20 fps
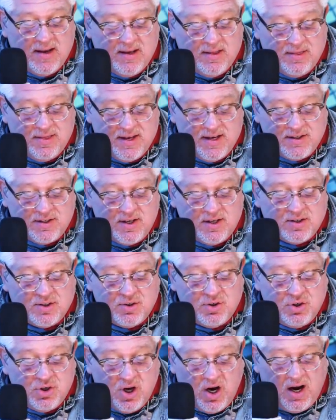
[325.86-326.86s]
This is
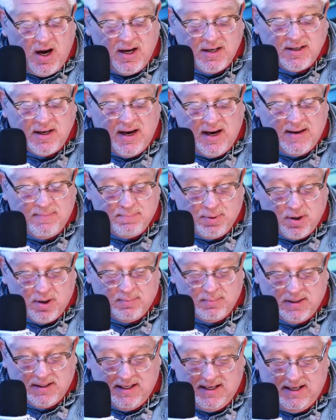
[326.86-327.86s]
not
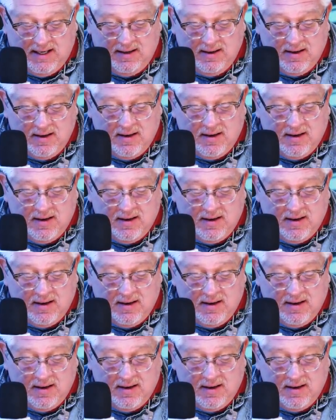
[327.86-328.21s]
hyperbole.